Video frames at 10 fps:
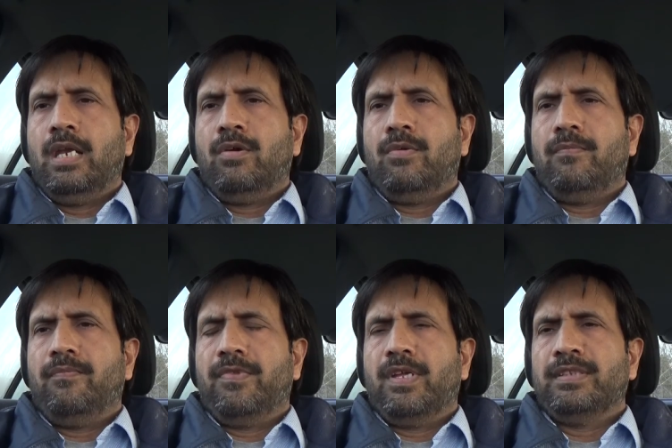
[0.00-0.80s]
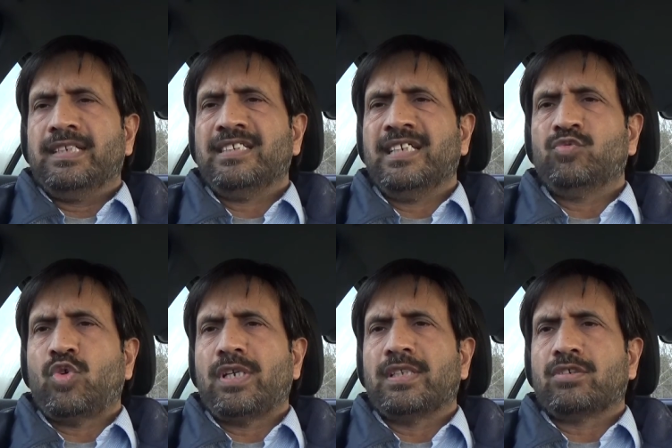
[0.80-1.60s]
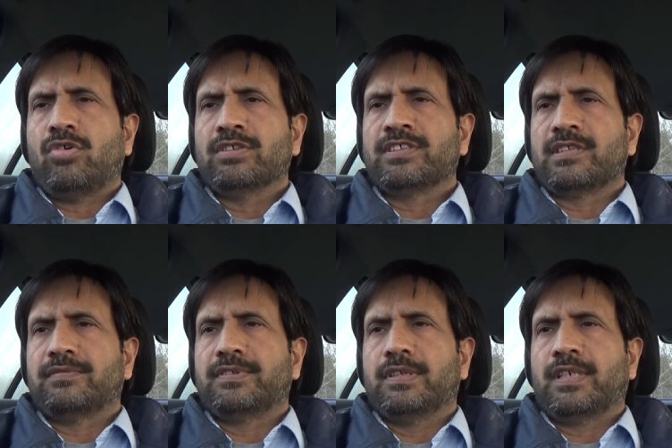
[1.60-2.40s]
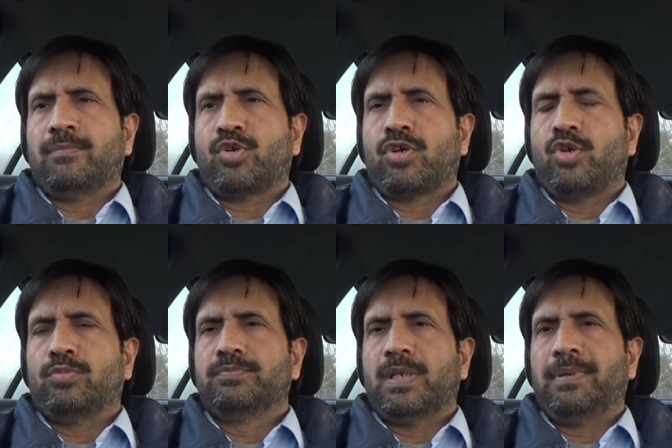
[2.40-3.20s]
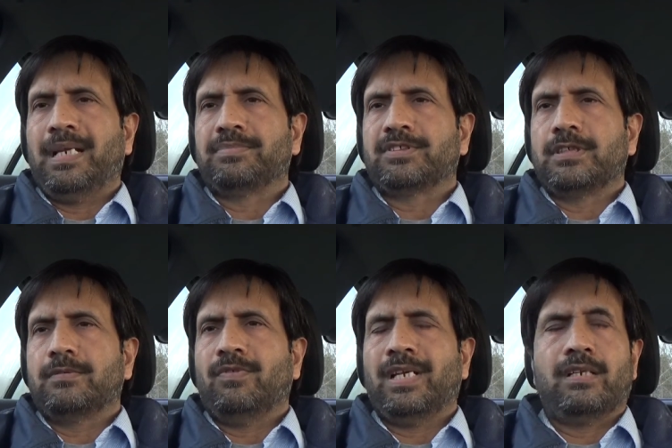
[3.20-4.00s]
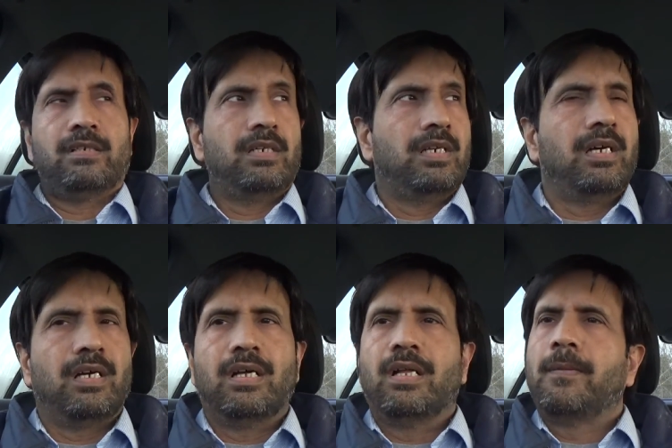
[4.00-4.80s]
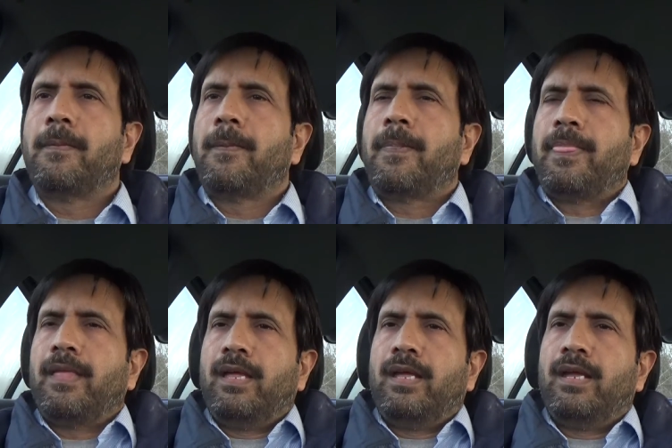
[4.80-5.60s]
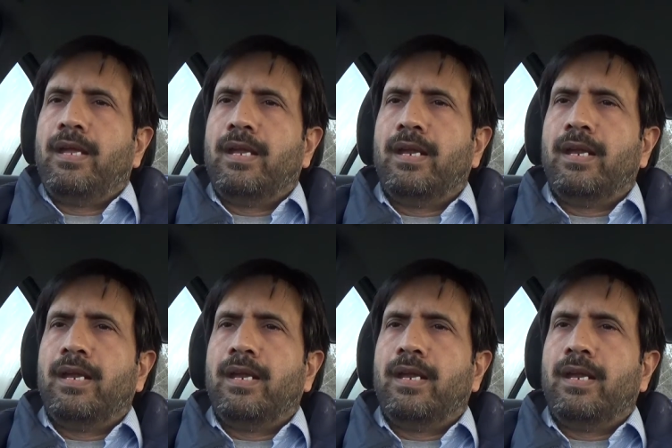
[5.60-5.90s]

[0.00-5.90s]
now the next thing is what are the causes of the temporal lobe epilepsy well uh,